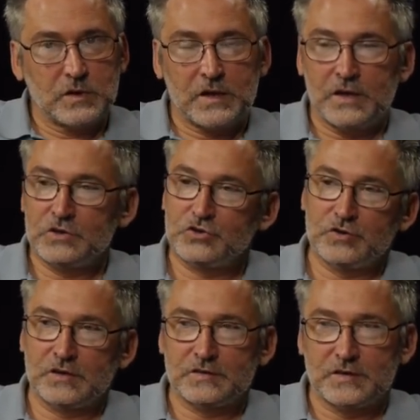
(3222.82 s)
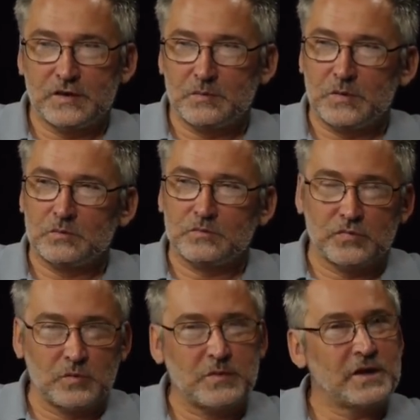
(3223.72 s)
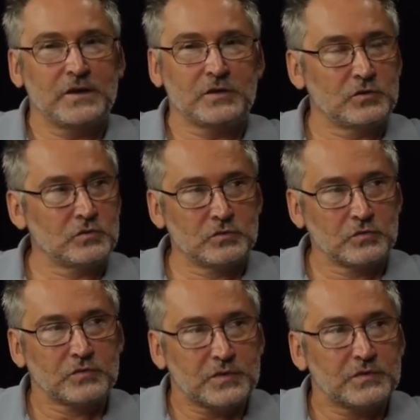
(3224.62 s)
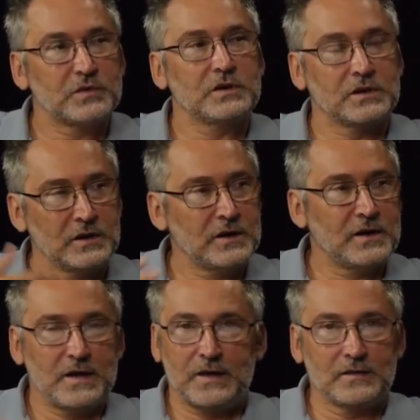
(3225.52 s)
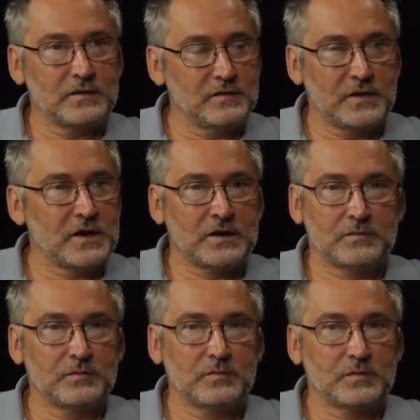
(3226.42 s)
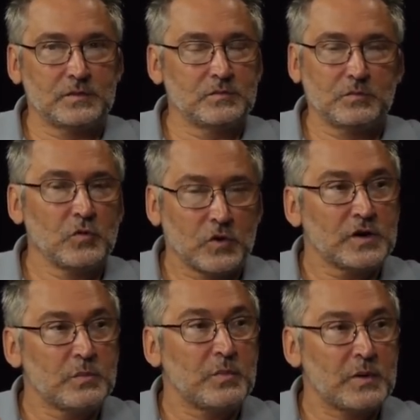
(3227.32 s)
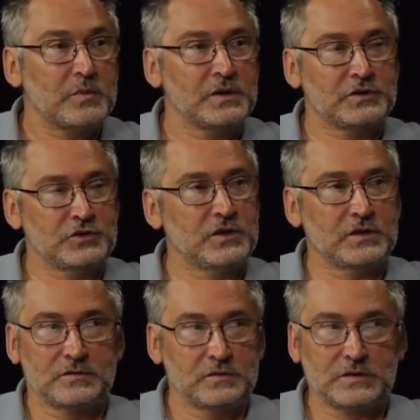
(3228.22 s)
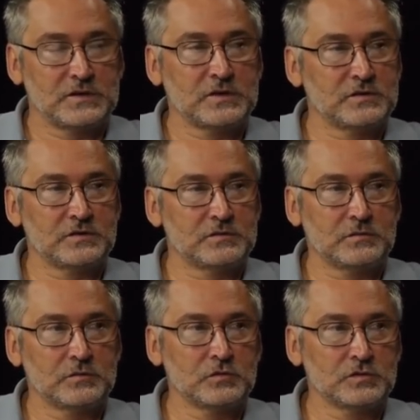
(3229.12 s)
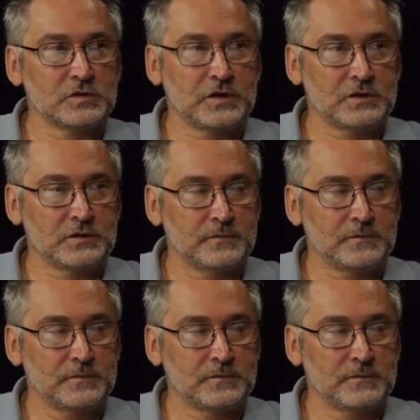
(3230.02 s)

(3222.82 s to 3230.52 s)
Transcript: age, let's say about from 8 to 15, and they are already published, and the results look great.